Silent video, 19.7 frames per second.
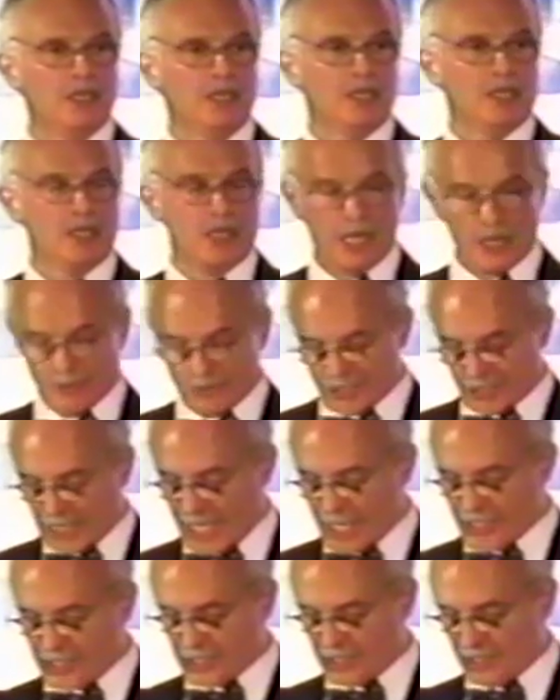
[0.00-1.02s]
in higher
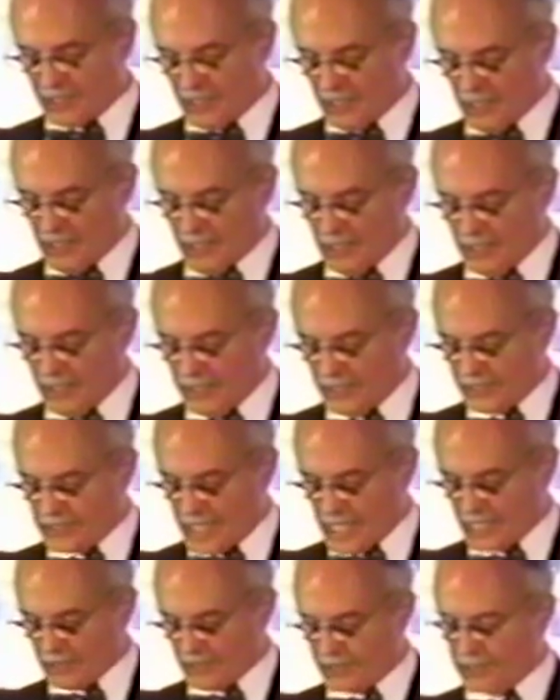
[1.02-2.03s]
education,
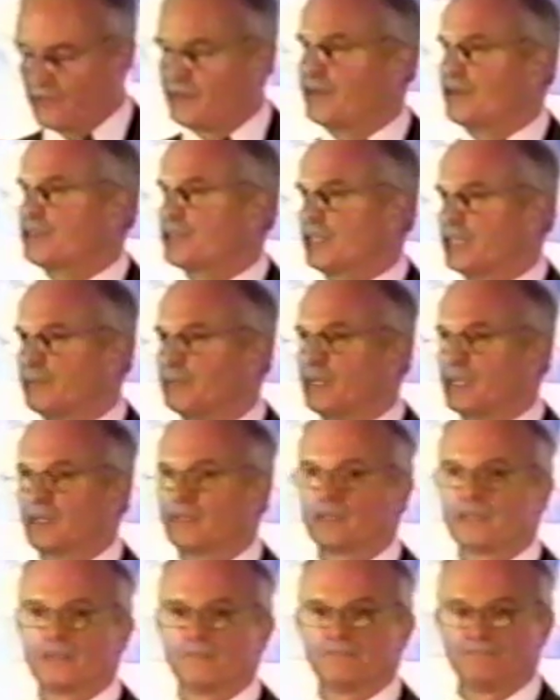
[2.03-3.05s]
entitled The Diversity
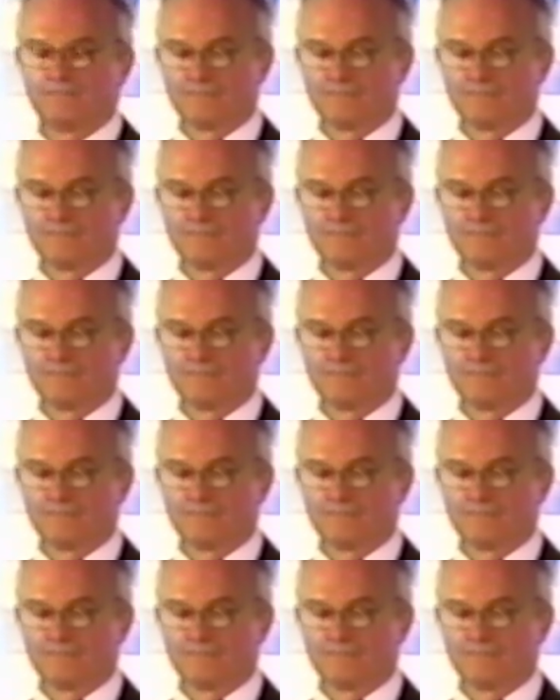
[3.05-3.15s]
Myth.